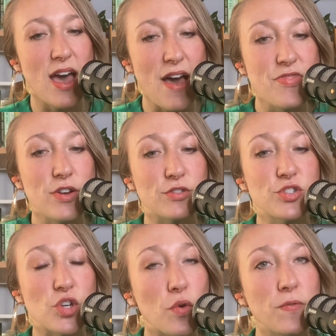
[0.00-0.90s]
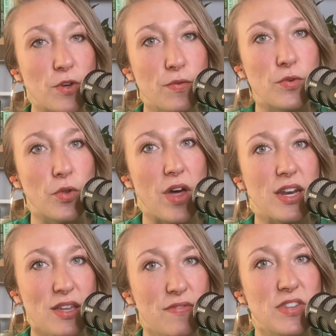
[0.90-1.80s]
And they're so fearful
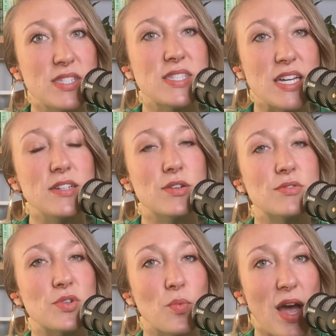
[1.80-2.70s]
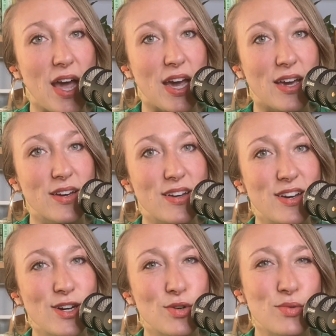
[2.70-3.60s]
that if this thing goes away,
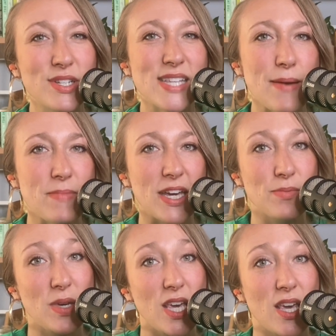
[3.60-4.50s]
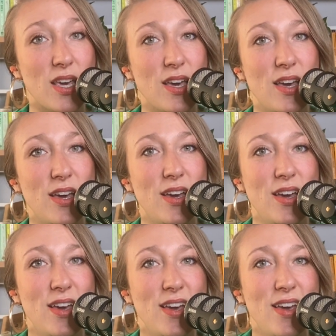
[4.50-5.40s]
who does that make me?
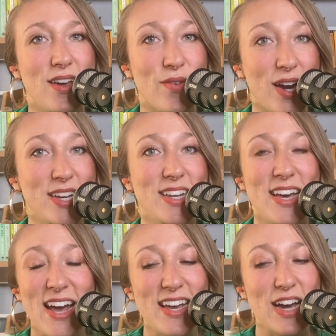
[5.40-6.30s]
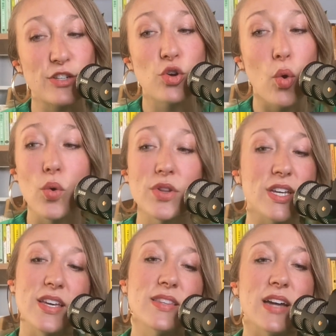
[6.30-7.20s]
Right? And I
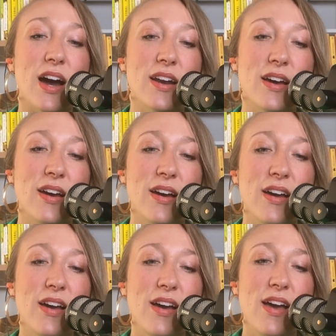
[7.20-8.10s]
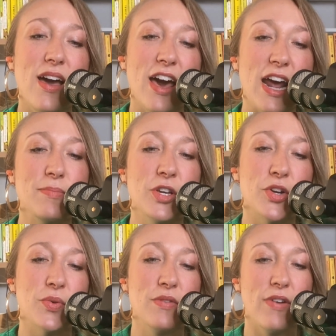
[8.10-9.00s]
totally get that. And I'm here
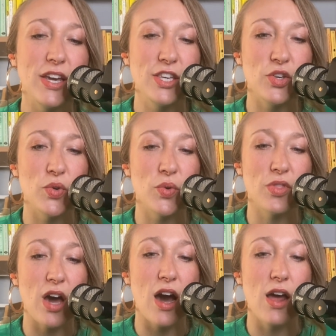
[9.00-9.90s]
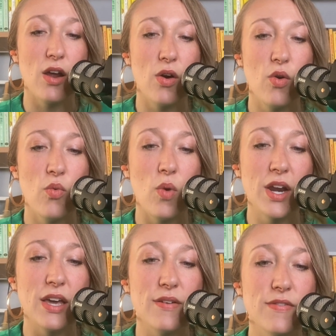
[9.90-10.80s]
to invite you that what
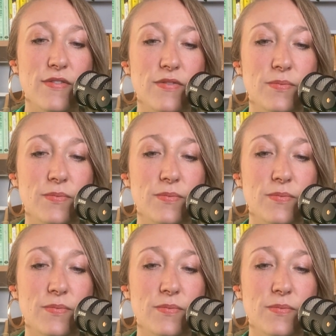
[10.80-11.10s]
if